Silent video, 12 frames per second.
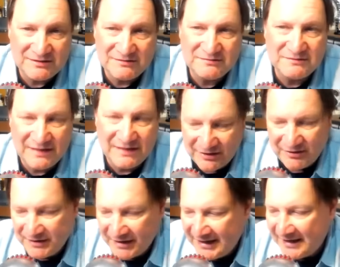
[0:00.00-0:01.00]
Yeah, no,
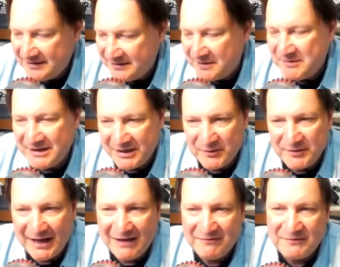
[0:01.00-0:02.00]
I mean, they don't
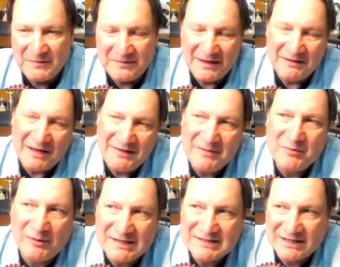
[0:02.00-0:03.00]
have. I think
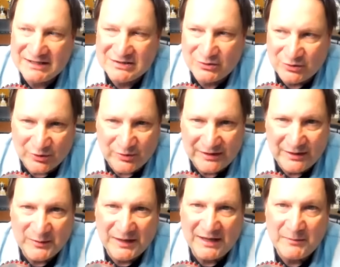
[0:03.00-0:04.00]
Mrazek is their goalie.
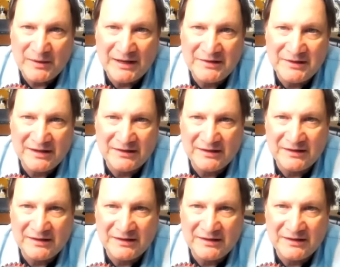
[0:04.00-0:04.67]
Okay, but I think.